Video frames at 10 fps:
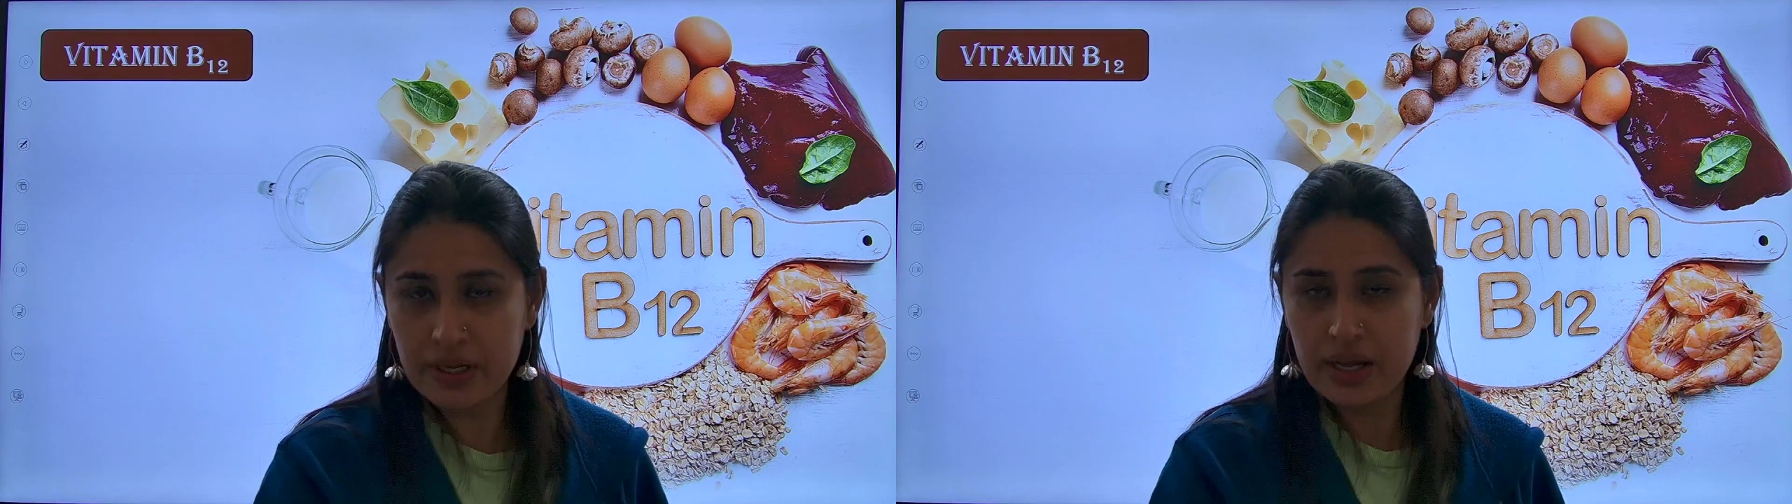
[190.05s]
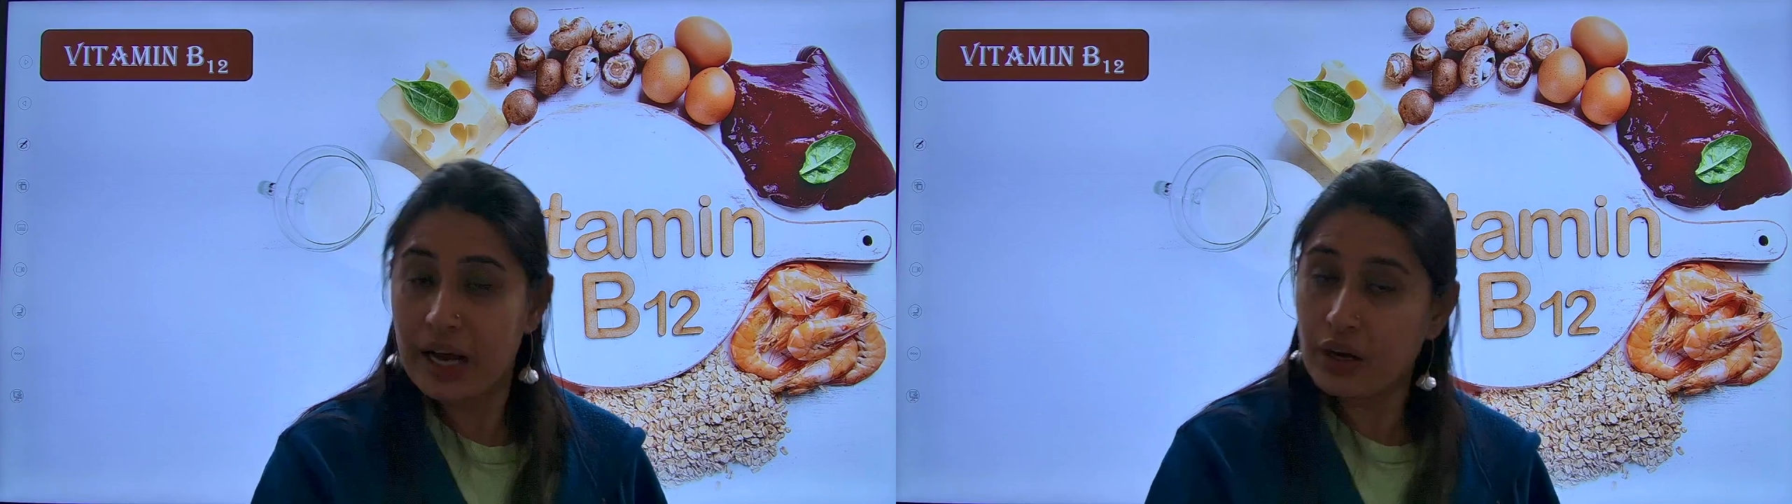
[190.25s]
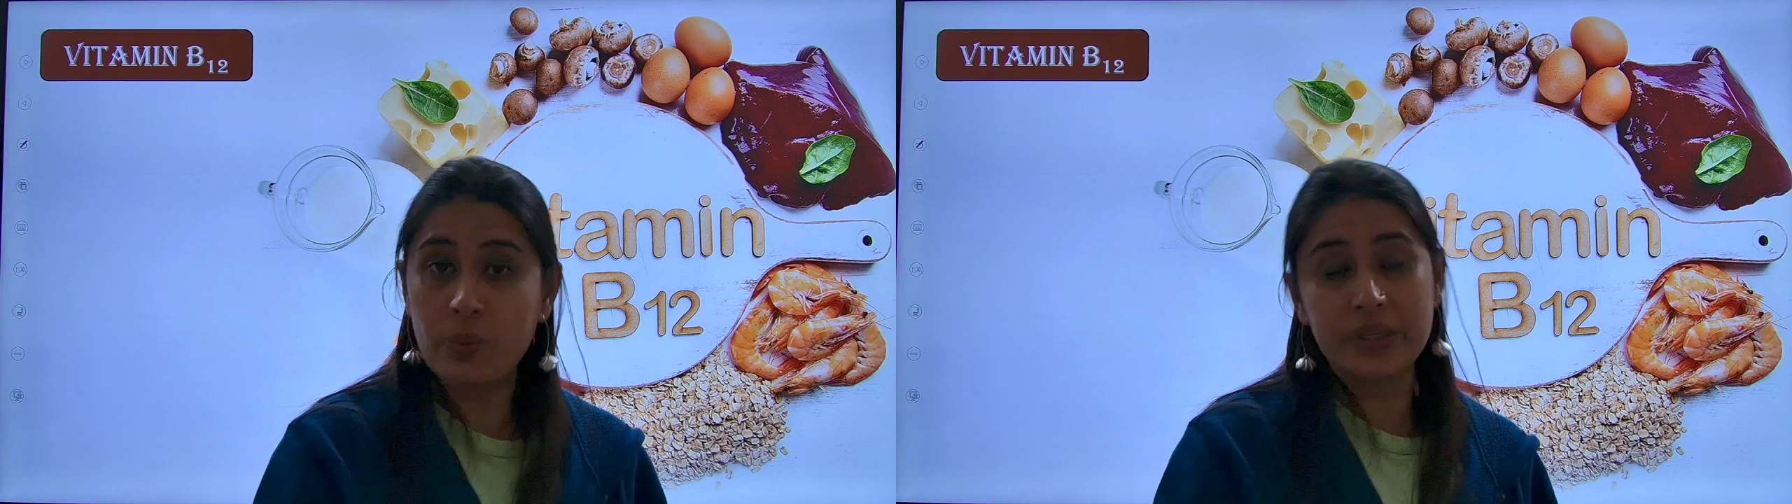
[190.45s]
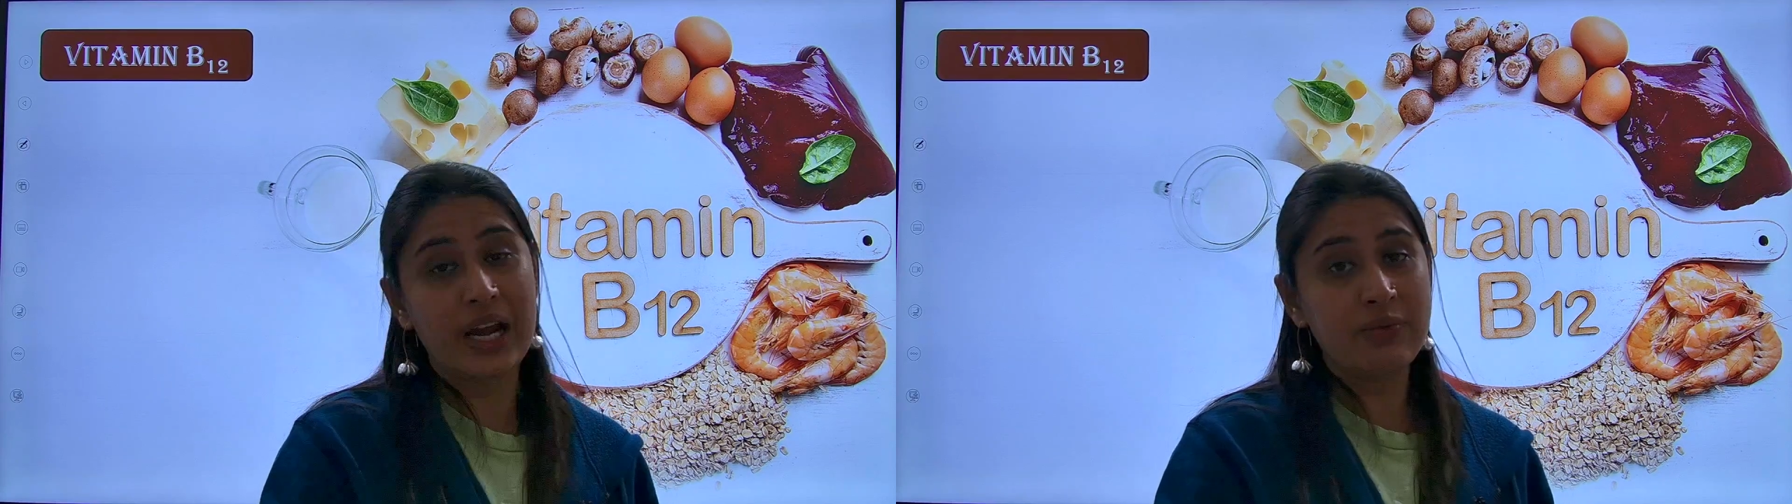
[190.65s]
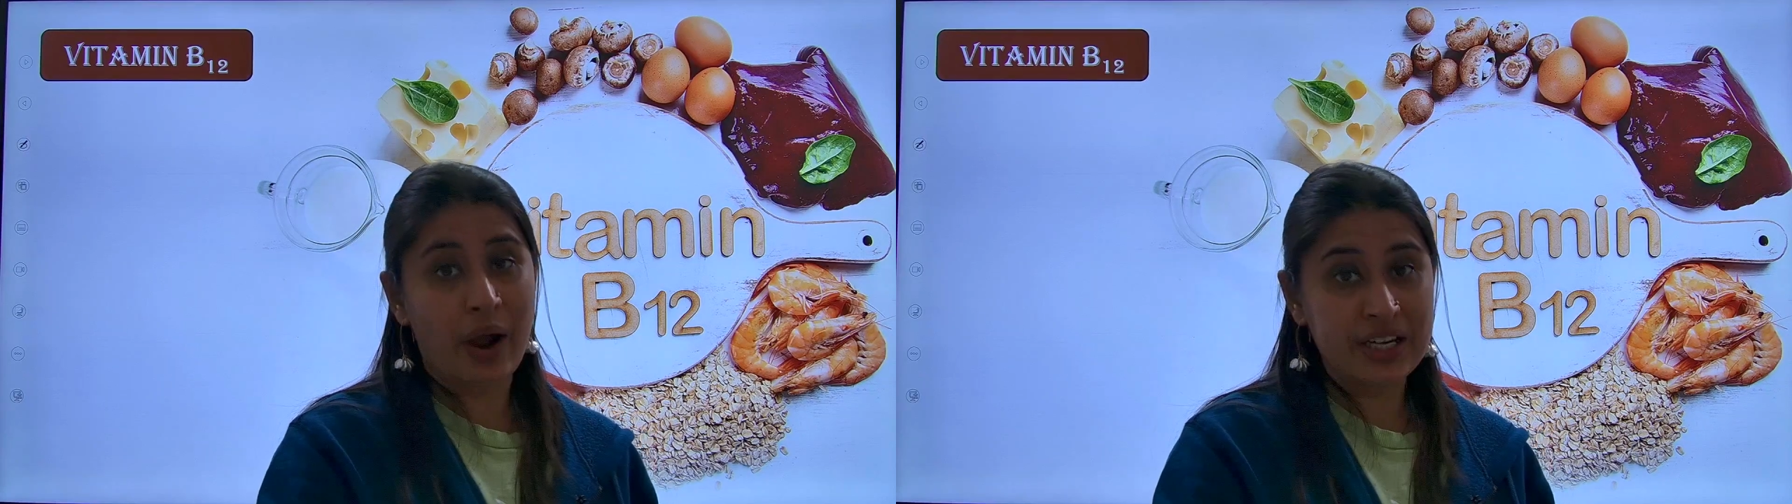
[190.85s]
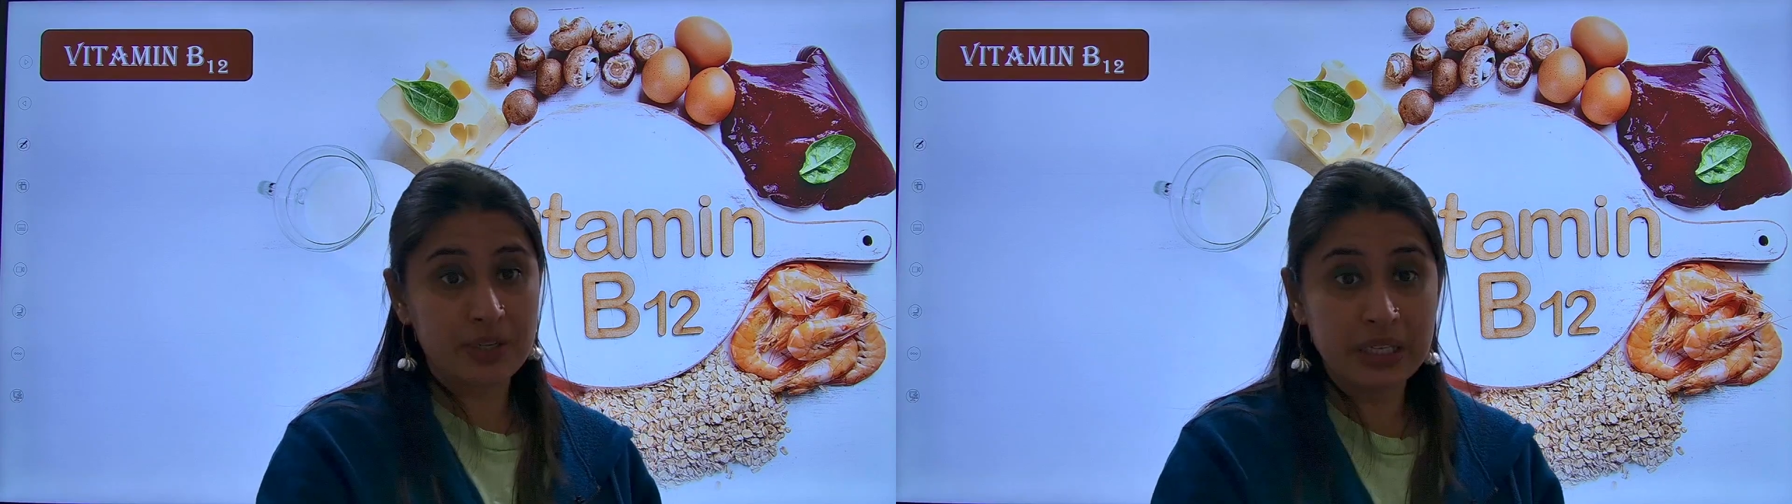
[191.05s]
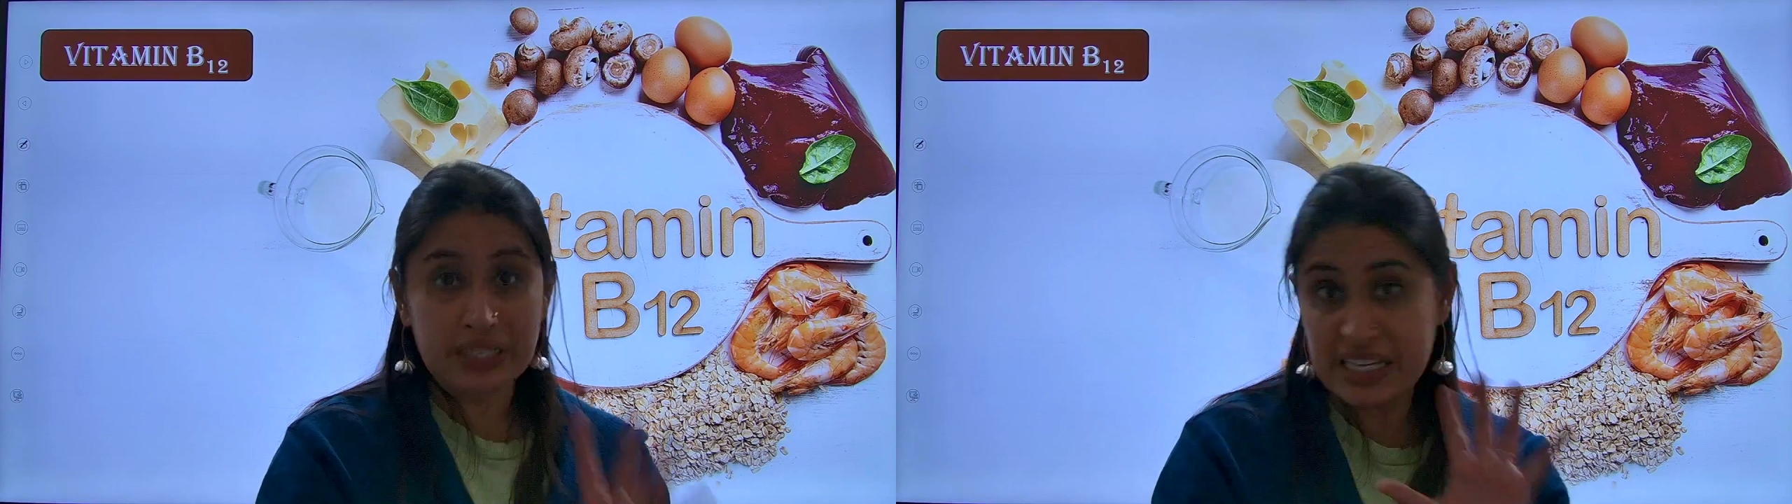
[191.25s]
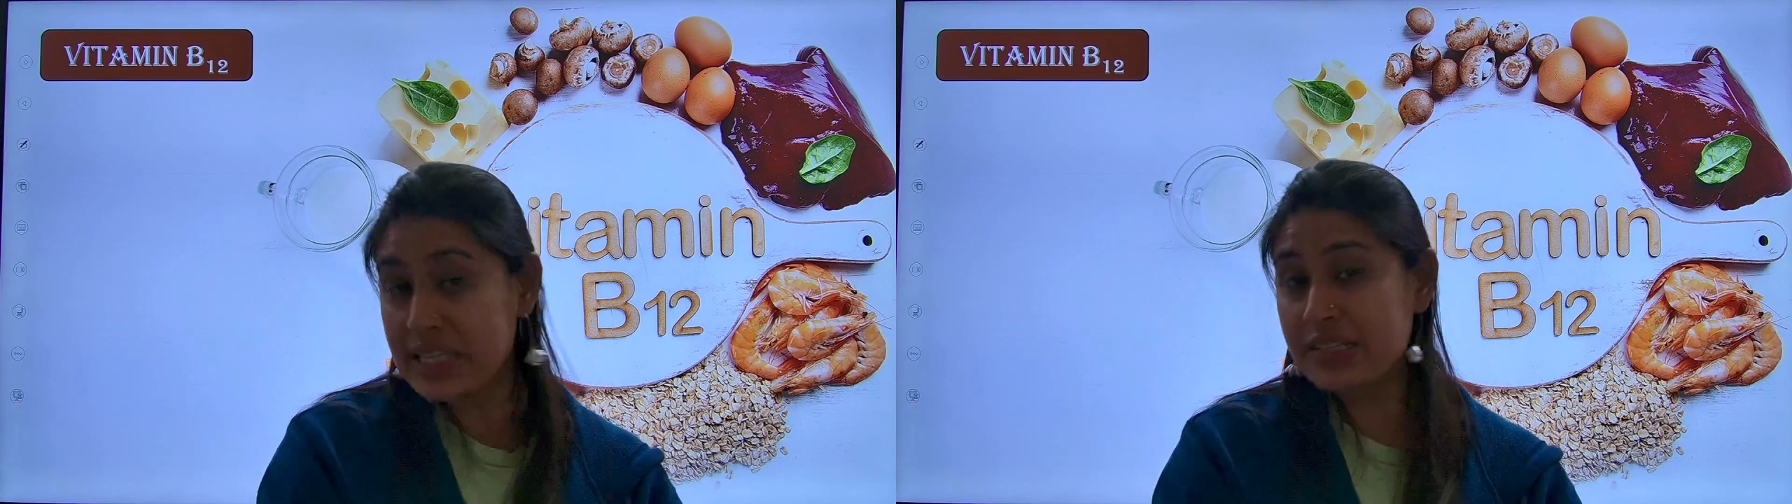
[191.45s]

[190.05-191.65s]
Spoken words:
Along with that, vitamin D is